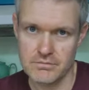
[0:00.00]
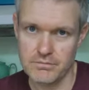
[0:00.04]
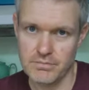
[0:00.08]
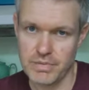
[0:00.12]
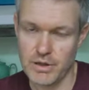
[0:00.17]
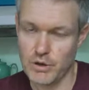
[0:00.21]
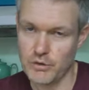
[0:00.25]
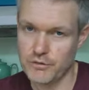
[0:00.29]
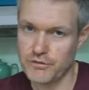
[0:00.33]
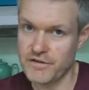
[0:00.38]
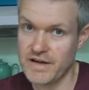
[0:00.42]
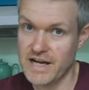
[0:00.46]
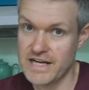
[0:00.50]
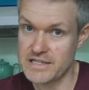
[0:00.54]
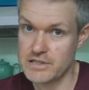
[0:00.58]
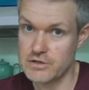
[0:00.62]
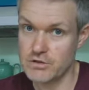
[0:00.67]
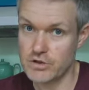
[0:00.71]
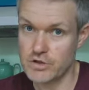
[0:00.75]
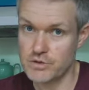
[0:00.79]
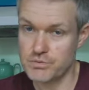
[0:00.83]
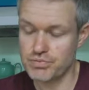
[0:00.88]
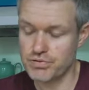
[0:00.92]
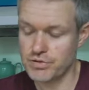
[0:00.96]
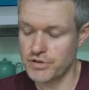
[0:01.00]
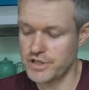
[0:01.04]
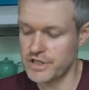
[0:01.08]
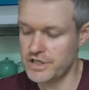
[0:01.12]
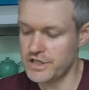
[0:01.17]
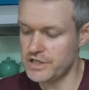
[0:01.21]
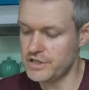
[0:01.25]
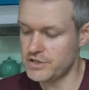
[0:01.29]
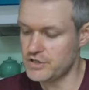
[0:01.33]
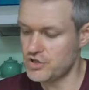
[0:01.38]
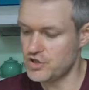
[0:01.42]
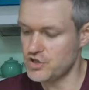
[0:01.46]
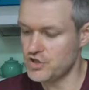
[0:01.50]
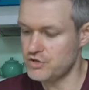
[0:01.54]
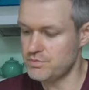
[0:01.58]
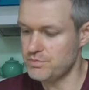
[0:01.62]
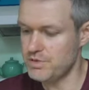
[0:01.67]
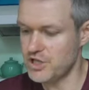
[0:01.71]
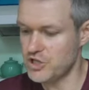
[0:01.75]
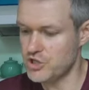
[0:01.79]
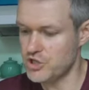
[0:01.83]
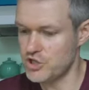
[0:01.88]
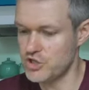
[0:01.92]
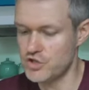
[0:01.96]
Belfast looks pretty
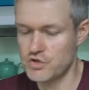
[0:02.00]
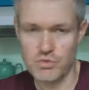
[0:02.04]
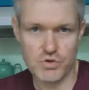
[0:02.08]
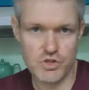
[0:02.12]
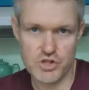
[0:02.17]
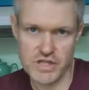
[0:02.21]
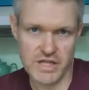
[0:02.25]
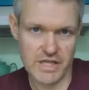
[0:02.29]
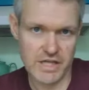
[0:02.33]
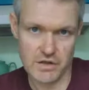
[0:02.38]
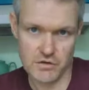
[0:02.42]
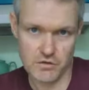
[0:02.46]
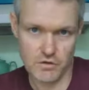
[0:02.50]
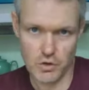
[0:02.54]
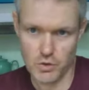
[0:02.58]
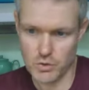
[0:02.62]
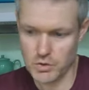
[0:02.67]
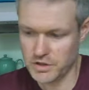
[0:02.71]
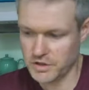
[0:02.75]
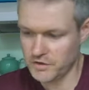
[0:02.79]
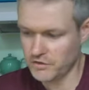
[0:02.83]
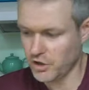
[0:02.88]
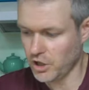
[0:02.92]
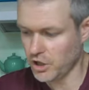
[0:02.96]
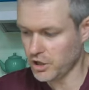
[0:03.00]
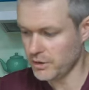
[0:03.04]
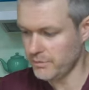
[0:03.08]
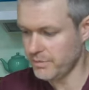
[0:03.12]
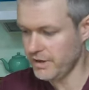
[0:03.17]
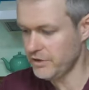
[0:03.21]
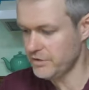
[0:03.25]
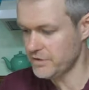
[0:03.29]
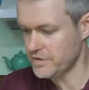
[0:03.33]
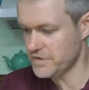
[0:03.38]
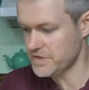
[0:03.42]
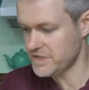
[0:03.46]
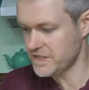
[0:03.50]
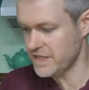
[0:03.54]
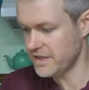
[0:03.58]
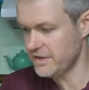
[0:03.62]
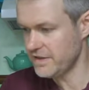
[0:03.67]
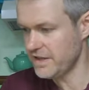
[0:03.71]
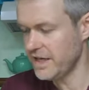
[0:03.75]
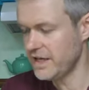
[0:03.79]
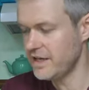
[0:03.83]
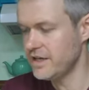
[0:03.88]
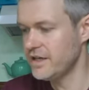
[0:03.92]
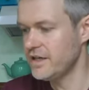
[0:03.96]
suspicious, which they can totally talk about and say
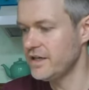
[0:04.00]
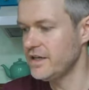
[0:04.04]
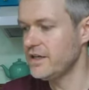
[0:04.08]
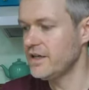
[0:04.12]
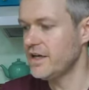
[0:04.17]
that.